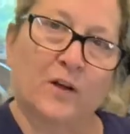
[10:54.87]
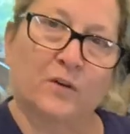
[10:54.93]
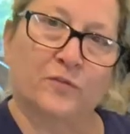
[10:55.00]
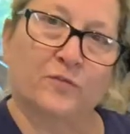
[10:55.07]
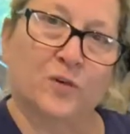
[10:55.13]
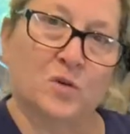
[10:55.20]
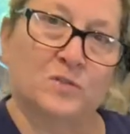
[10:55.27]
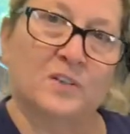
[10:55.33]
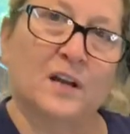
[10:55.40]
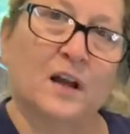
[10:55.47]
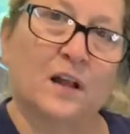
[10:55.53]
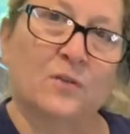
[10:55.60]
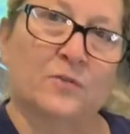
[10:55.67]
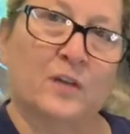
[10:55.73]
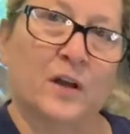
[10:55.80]
frozen
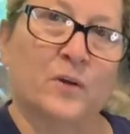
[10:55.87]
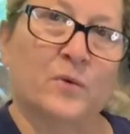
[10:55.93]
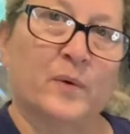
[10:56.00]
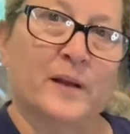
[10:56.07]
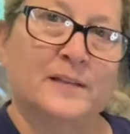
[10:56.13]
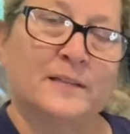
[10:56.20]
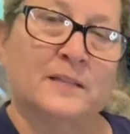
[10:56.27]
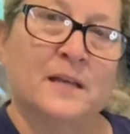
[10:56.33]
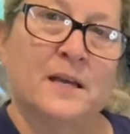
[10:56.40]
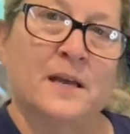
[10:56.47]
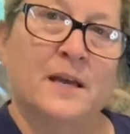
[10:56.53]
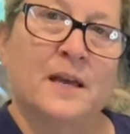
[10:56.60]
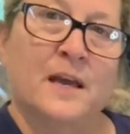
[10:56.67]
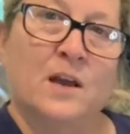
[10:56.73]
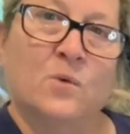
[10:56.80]
cauliflower rice,
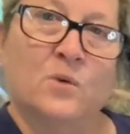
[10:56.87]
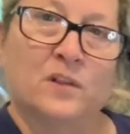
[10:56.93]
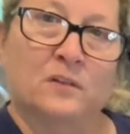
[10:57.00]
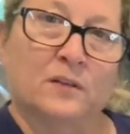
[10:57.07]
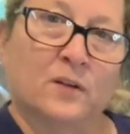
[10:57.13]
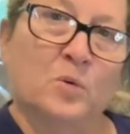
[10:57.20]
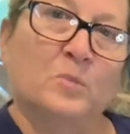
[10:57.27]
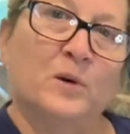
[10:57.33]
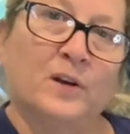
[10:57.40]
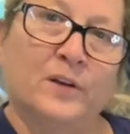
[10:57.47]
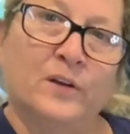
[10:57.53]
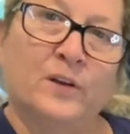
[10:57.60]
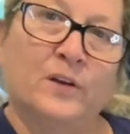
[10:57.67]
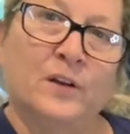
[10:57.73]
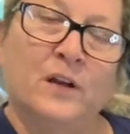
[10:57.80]
with a little
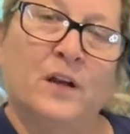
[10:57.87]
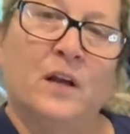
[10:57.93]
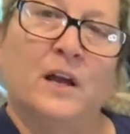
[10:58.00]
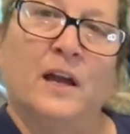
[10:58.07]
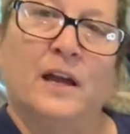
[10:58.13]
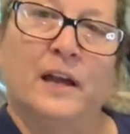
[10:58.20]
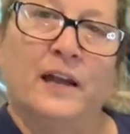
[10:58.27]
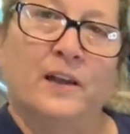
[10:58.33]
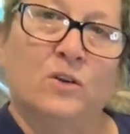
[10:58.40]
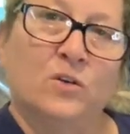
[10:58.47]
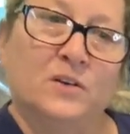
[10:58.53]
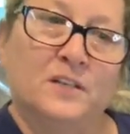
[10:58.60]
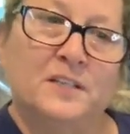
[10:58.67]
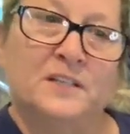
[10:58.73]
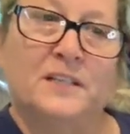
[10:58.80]
butter, and I
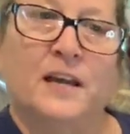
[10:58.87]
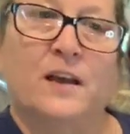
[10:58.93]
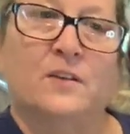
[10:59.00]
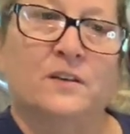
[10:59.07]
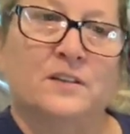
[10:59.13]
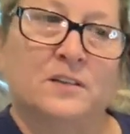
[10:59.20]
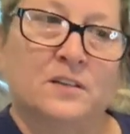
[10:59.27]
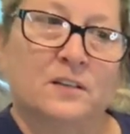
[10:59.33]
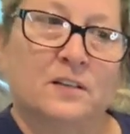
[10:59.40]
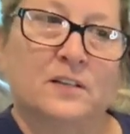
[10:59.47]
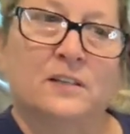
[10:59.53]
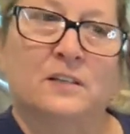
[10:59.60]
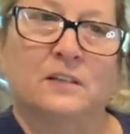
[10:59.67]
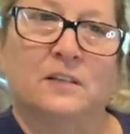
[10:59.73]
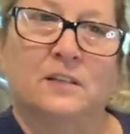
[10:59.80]
cooked it down until
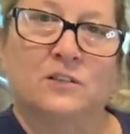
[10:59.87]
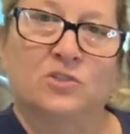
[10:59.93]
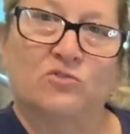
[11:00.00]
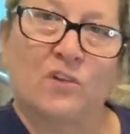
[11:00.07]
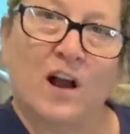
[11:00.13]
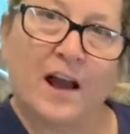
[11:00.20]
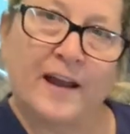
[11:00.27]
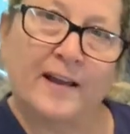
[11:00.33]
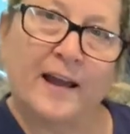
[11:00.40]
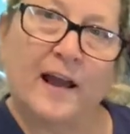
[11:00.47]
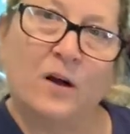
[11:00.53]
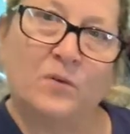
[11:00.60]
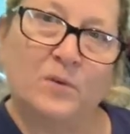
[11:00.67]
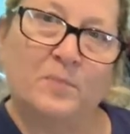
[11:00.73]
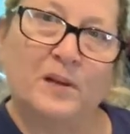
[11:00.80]
it dried
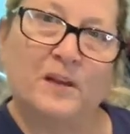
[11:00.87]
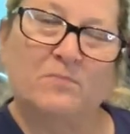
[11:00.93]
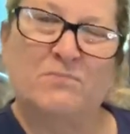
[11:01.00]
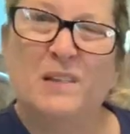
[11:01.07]
out a bit,